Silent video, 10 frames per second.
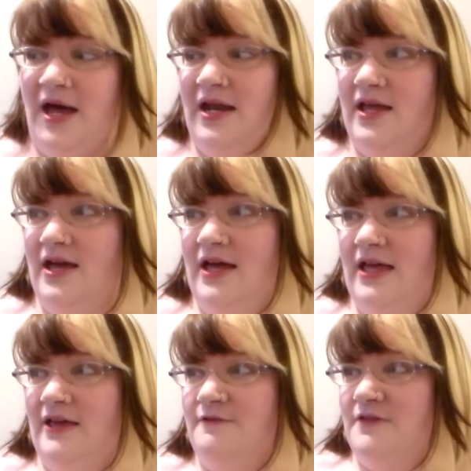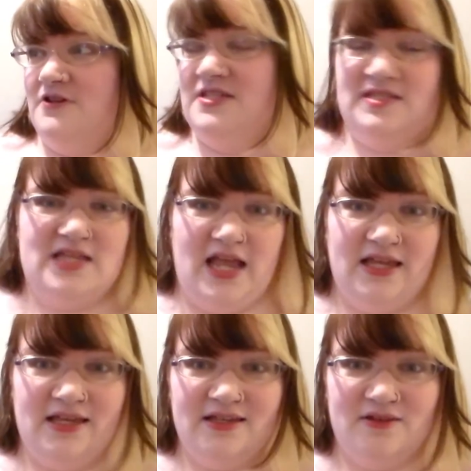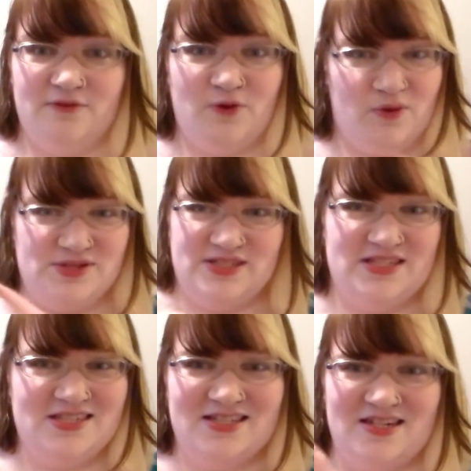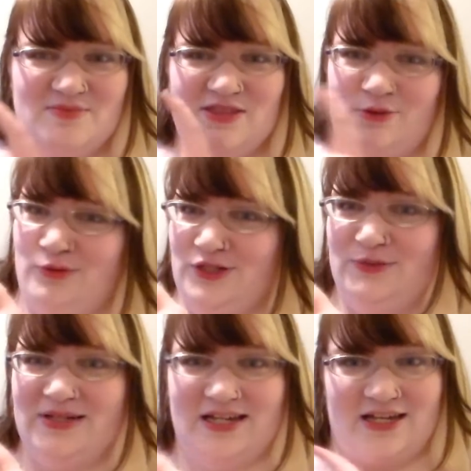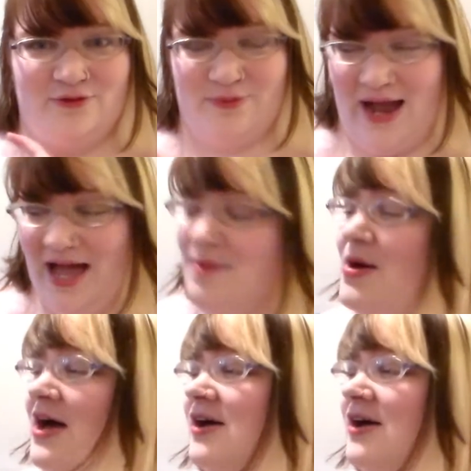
but uh, if they're staying, of course this is going to be the only one I grab.